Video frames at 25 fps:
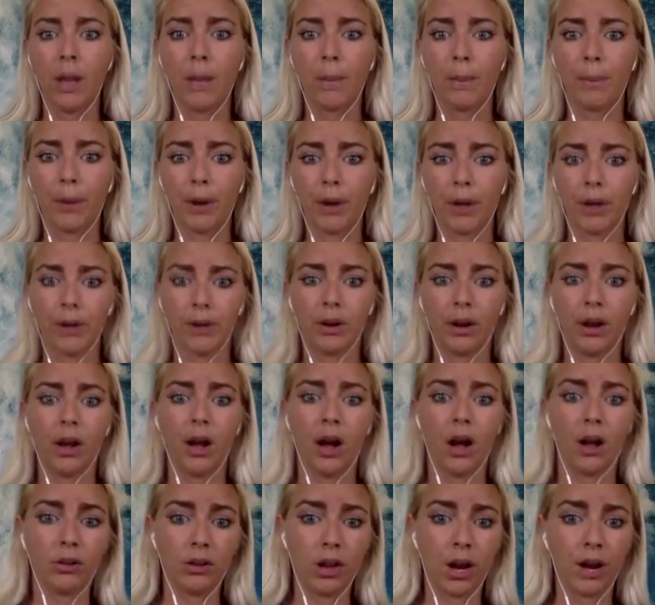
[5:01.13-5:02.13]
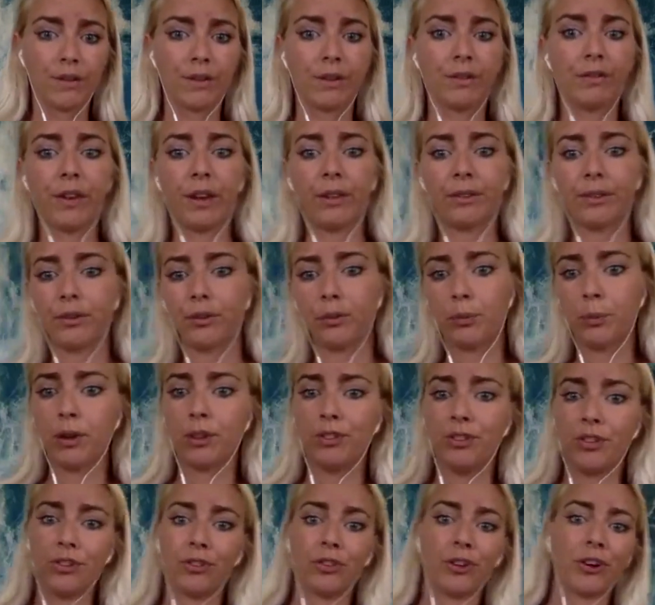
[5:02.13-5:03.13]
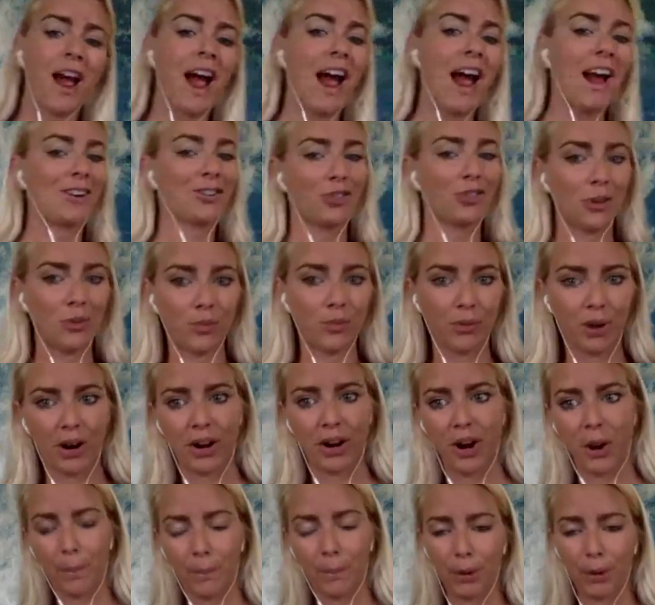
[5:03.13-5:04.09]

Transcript: But a lot of invasive species are actually brought in on